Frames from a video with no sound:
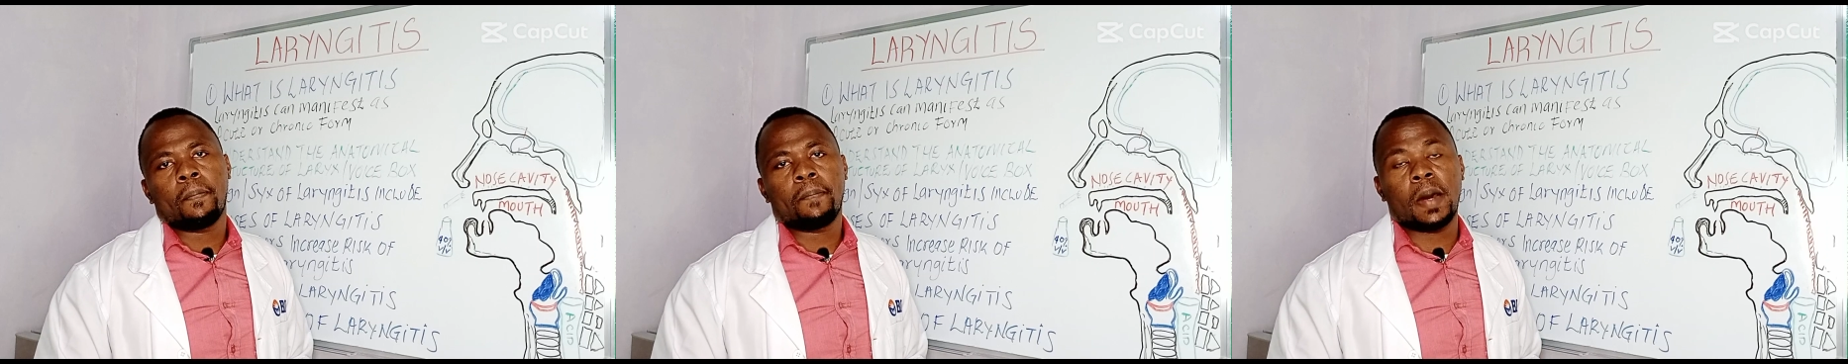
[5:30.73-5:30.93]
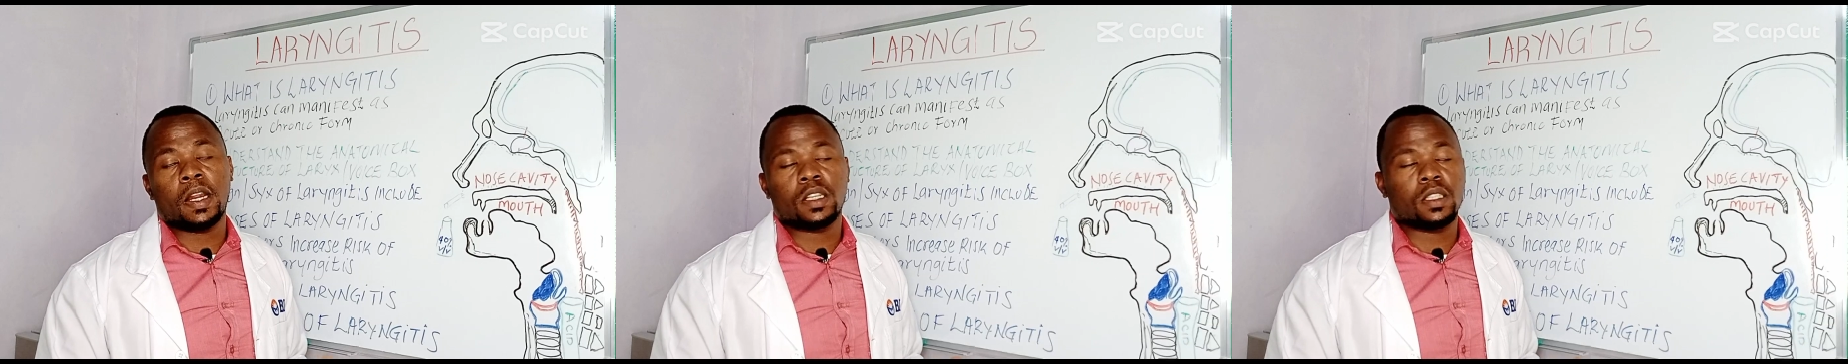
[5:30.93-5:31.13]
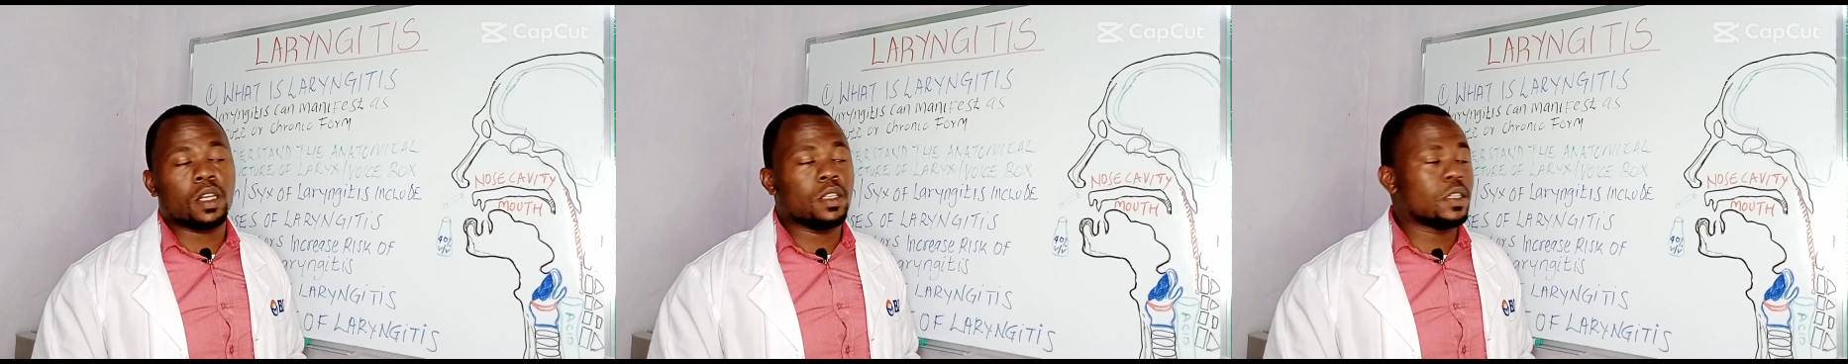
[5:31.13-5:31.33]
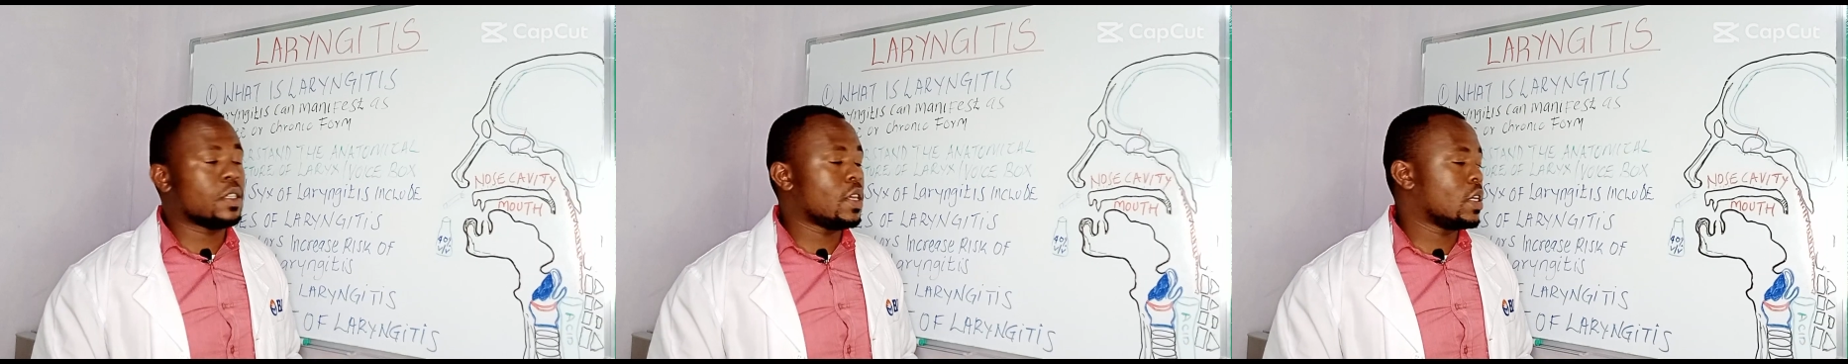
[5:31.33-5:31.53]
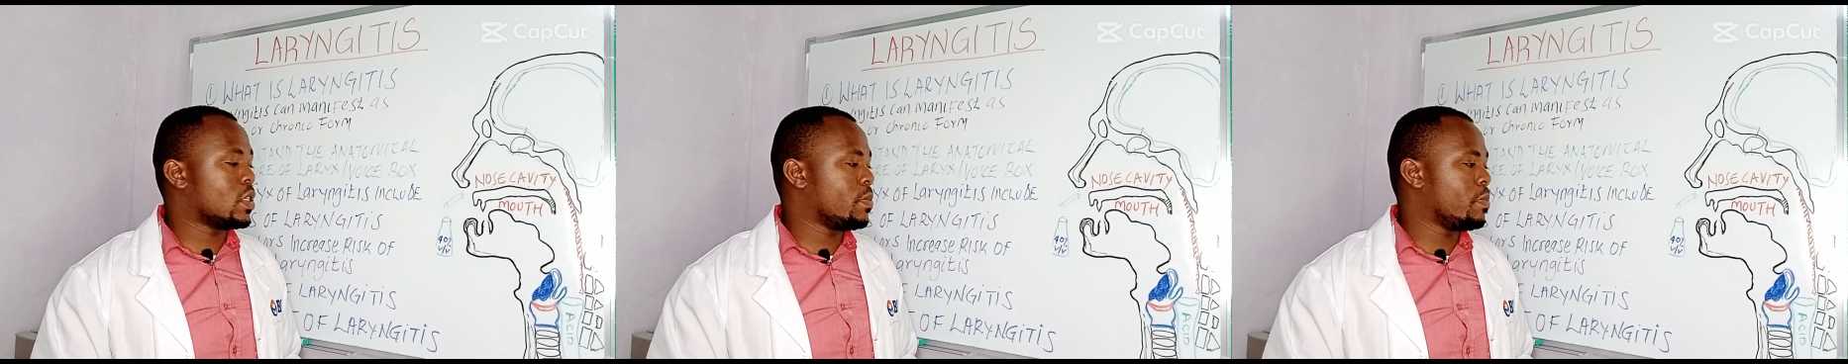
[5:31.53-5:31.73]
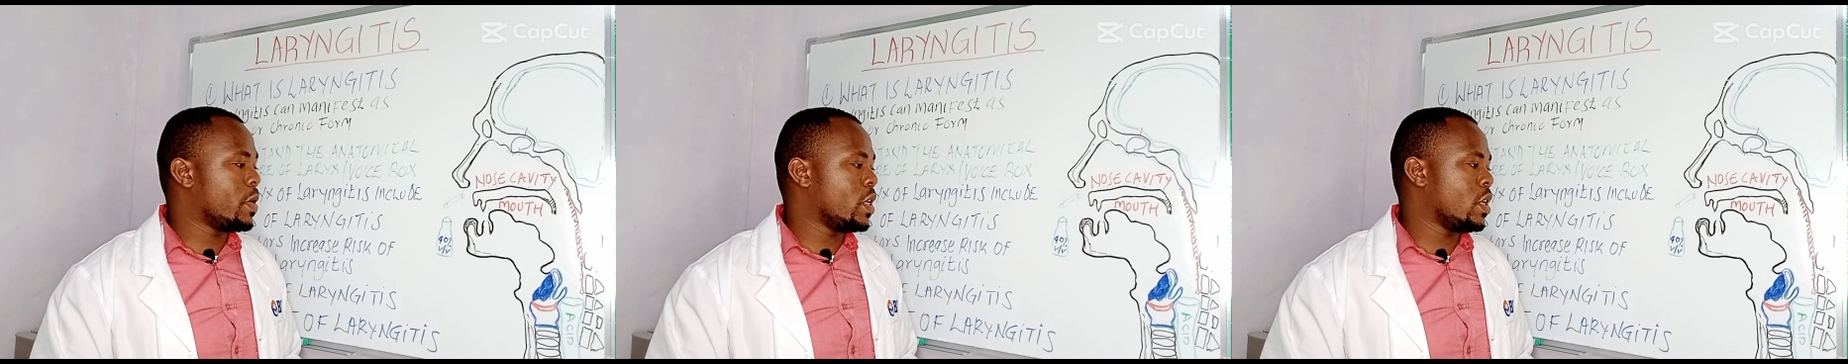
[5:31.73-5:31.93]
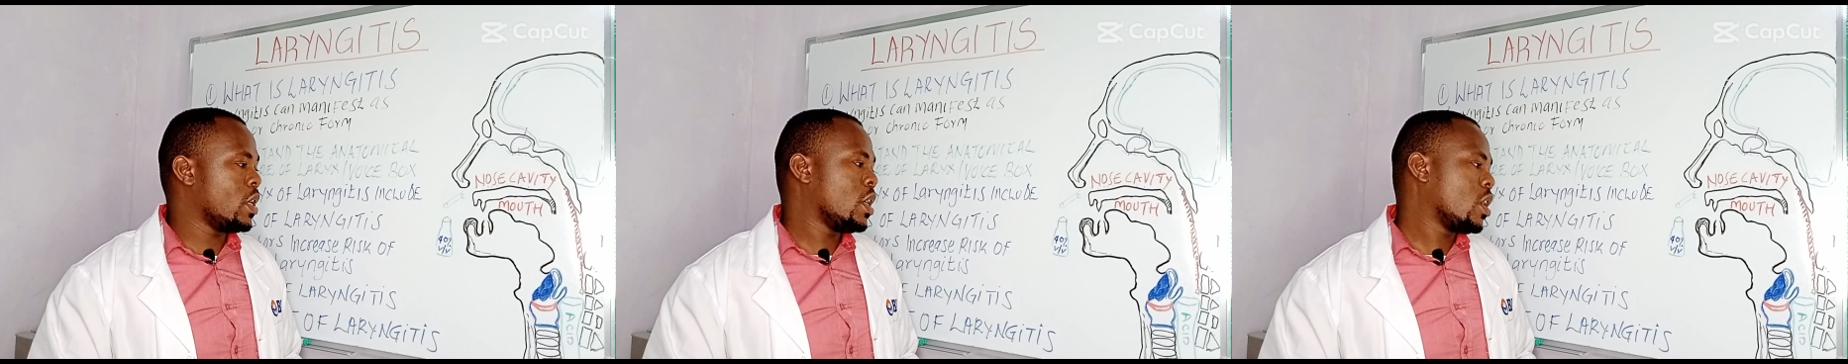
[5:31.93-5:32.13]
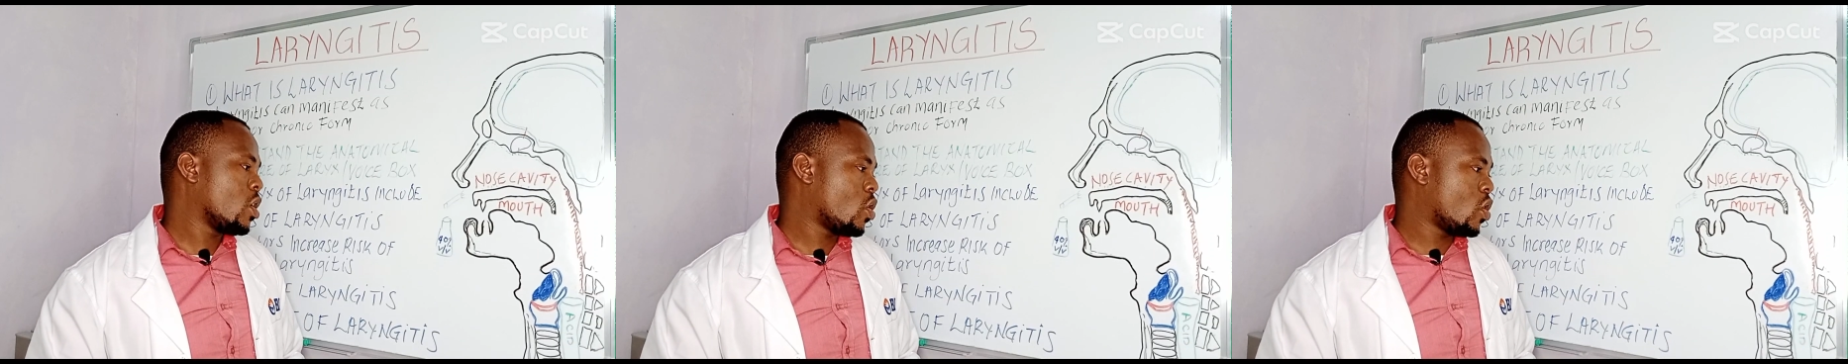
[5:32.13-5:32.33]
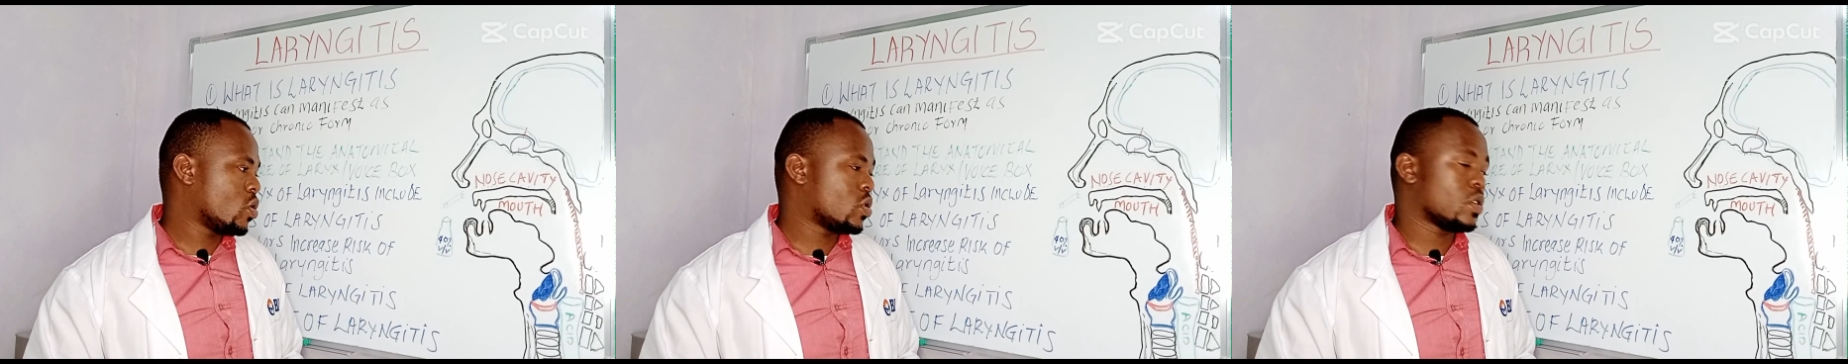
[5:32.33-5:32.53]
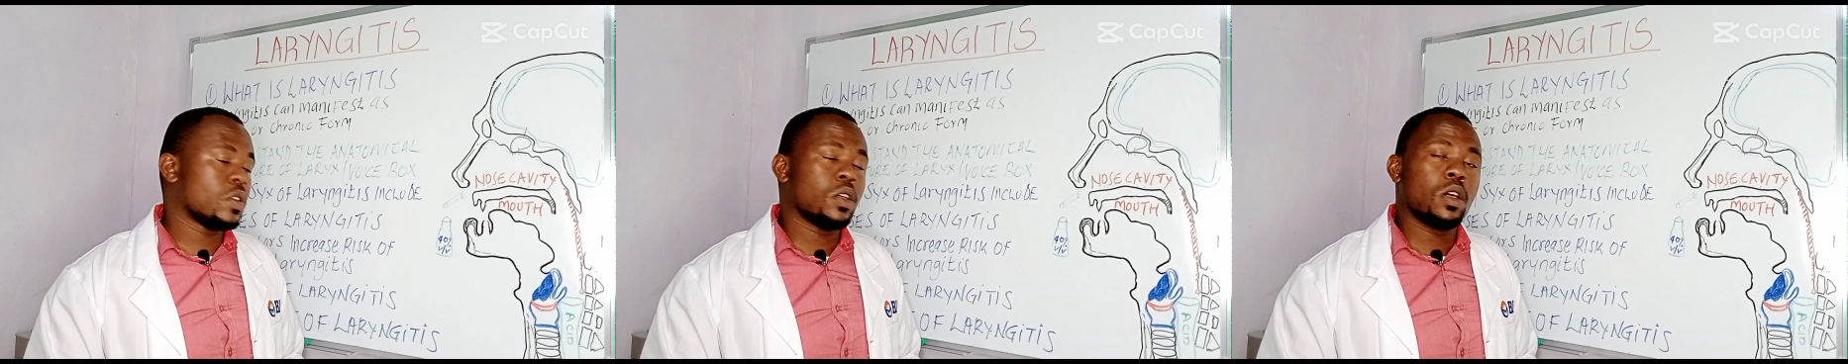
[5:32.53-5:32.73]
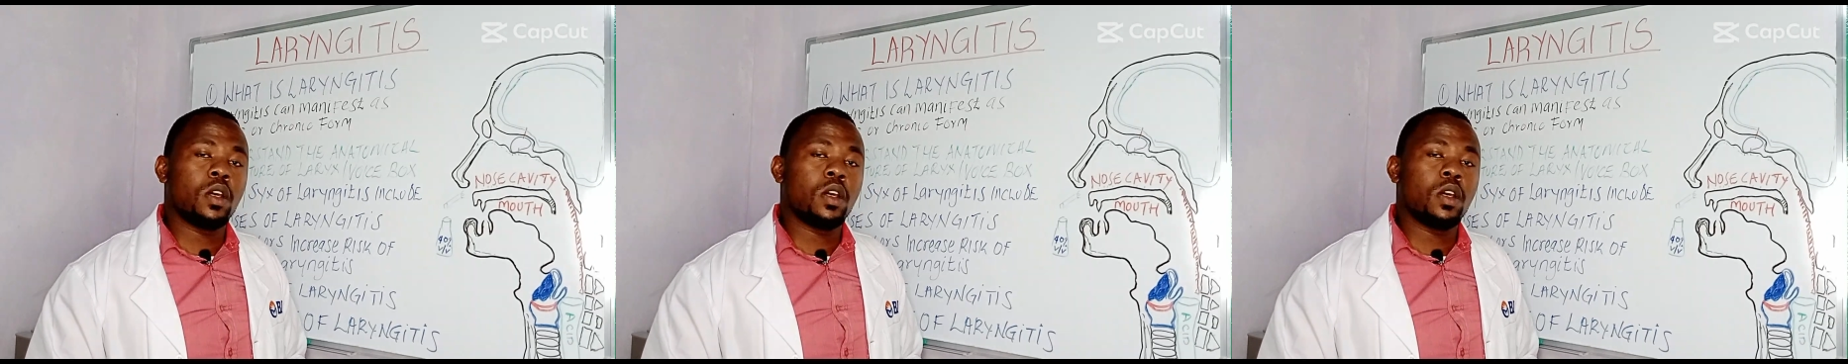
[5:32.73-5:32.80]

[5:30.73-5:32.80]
parasites that may cause